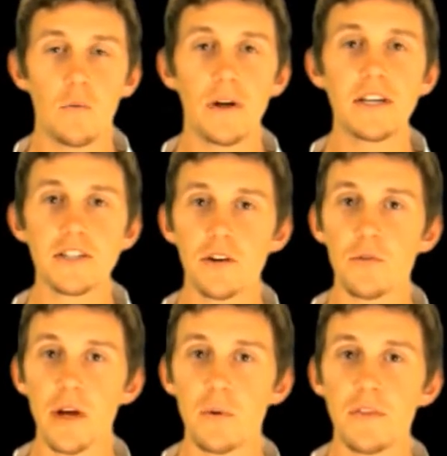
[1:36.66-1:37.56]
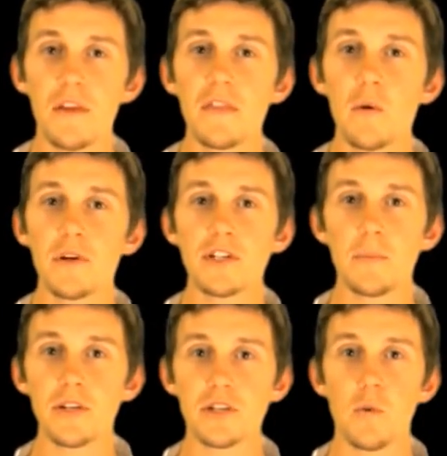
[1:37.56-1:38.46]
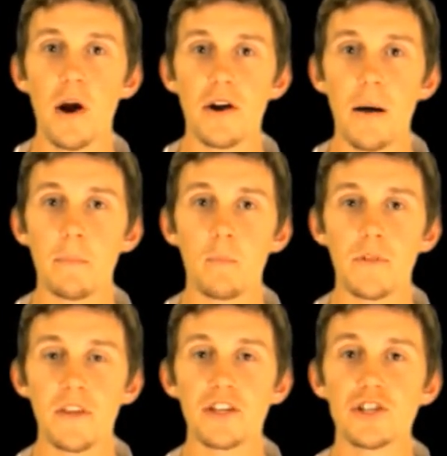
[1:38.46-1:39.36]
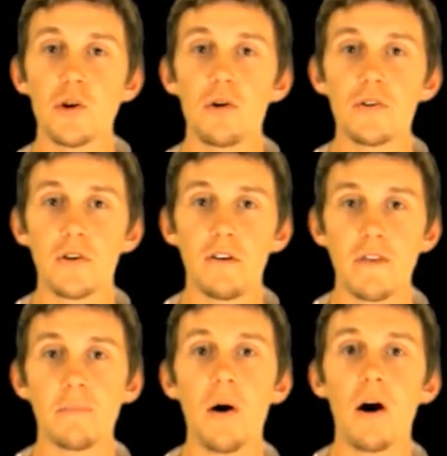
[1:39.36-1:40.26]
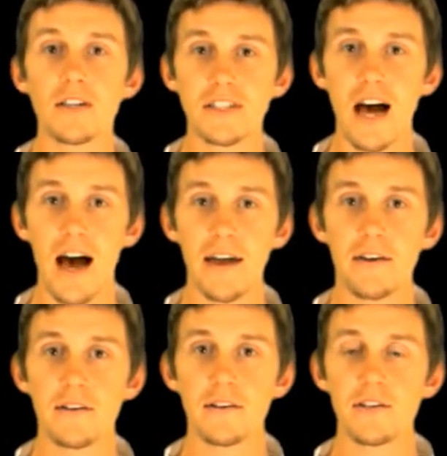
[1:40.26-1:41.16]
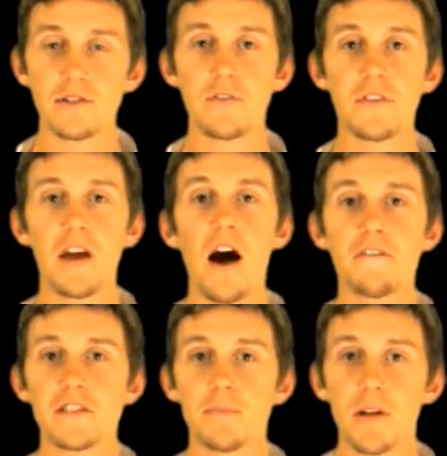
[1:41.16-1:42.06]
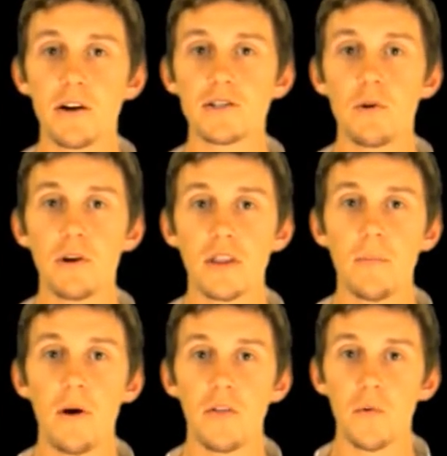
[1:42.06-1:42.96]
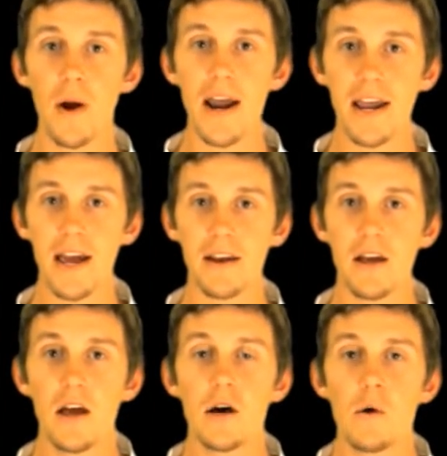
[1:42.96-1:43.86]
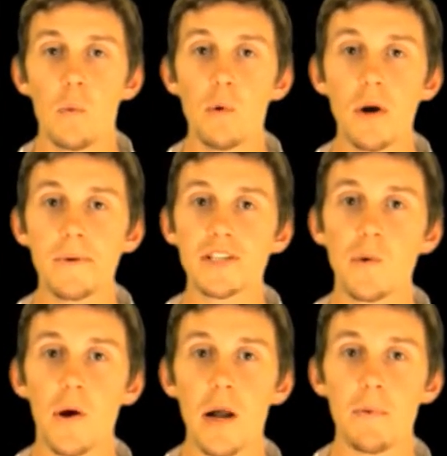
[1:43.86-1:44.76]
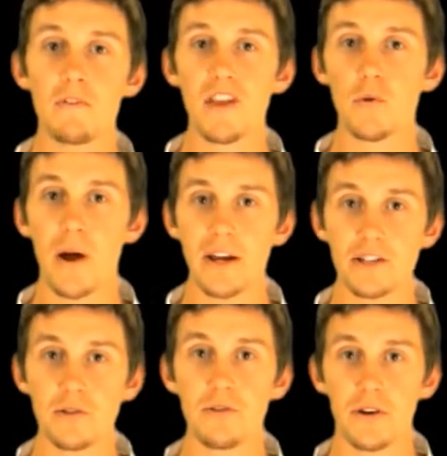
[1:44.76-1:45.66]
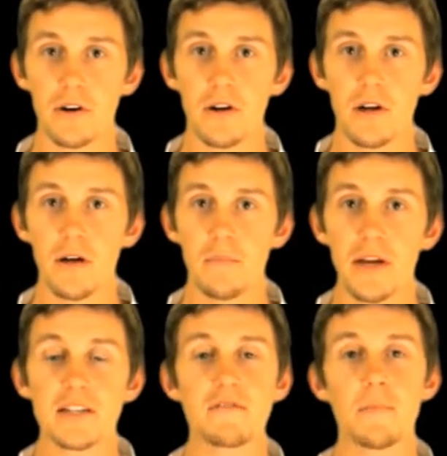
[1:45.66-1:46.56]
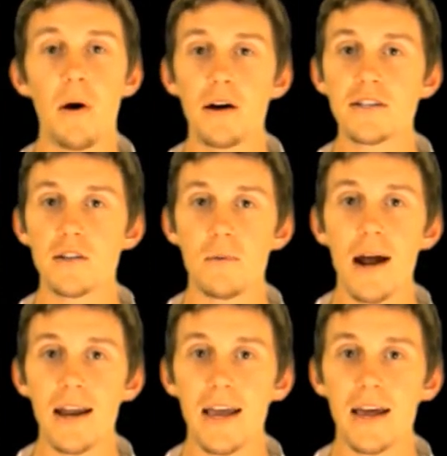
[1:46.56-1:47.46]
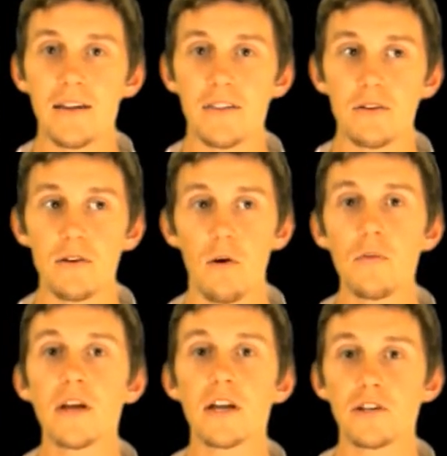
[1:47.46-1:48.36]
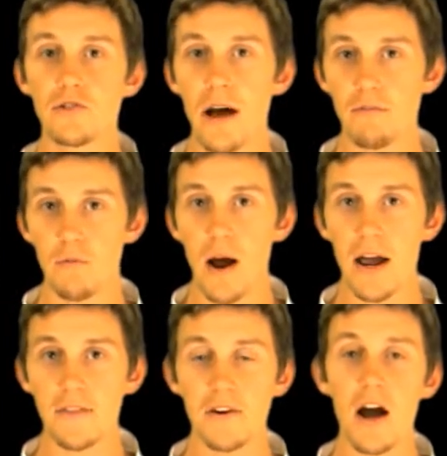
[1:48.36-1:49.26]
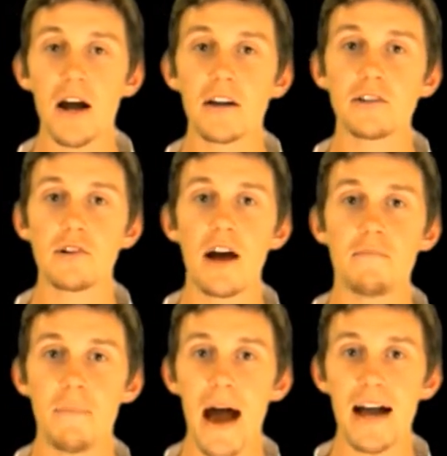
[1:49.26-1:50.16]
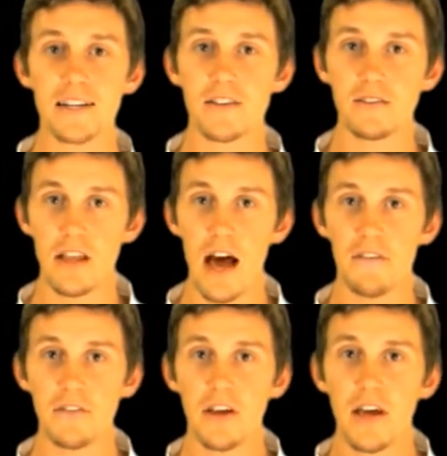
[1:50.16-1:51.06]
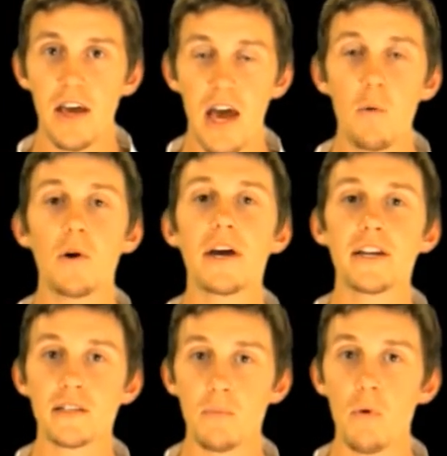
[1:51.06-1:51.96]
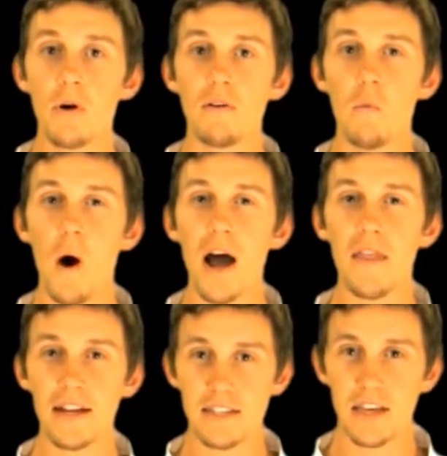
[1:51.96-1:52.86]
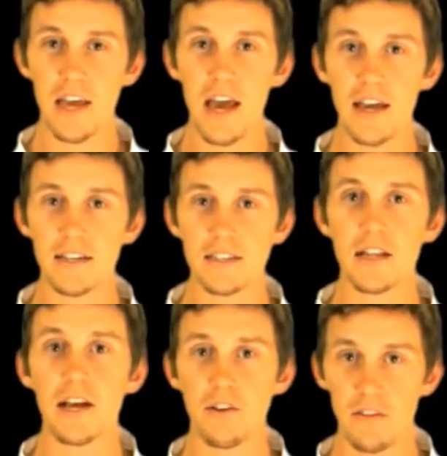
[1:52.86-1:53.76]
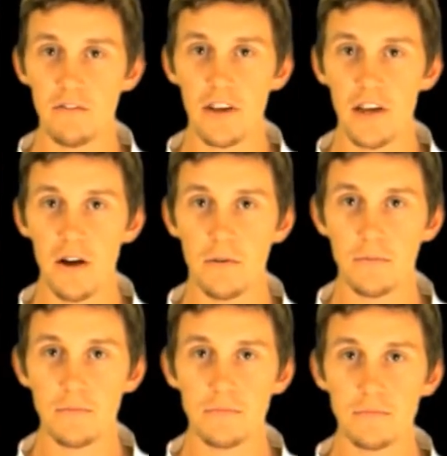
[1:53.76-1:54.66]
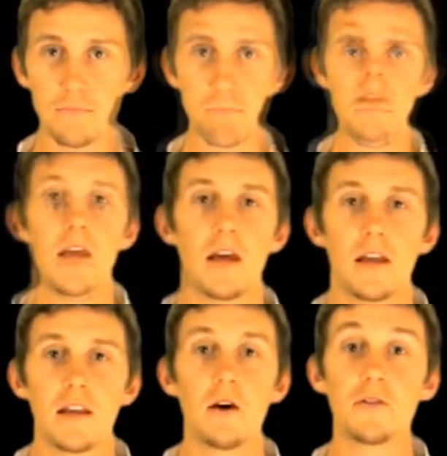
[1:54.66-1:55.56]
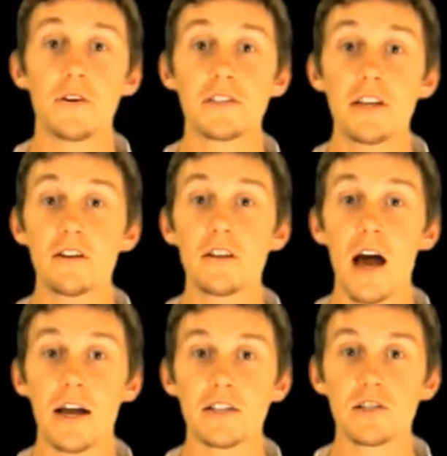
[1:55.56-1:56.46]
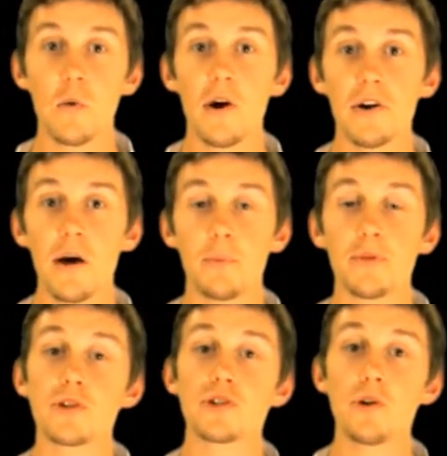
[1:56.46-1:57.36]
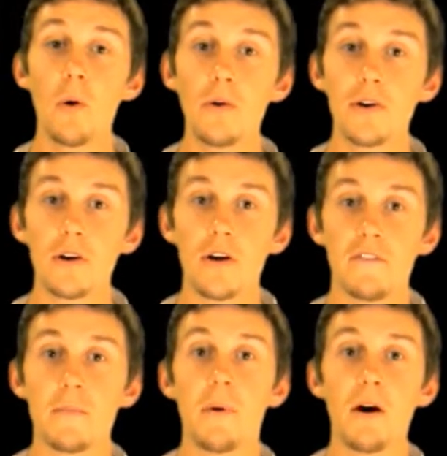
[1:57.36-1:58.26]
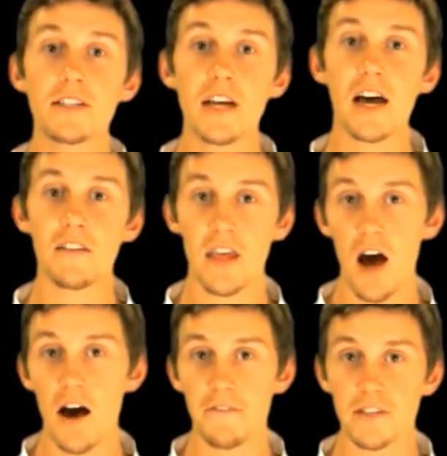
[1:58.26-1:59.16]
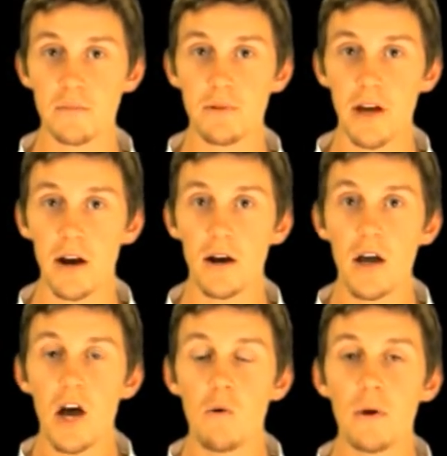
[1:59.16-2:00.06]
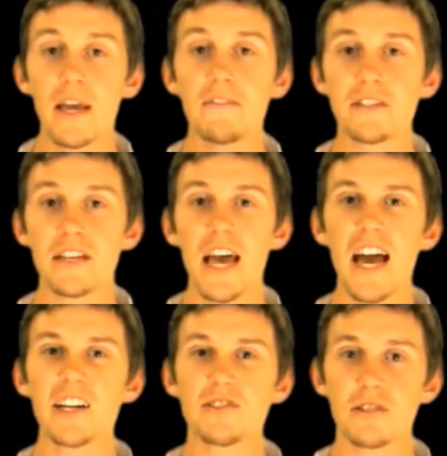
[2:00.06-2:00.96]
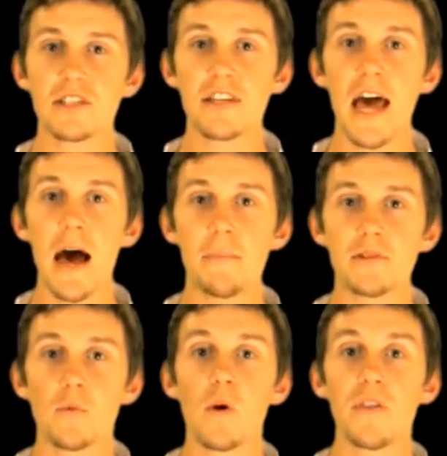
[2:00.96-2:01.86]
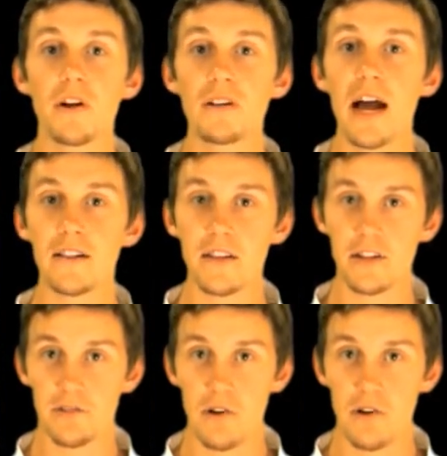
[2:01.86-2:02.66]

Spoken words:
We disagree. We think that we should be squared up with the shoulder of the ball side. So if the offensive player is holding the ball in the right hand, we want to be squared up over their right shoulder. Because if the ball is in the right hand, they're only going to drive right. They're not going to drive back to their left. And we'll get into more of why that's the case later in the video. Now, with our center line squared up with the shoulder of the ball side of the offensive player, we give us an extra step to where they're likely to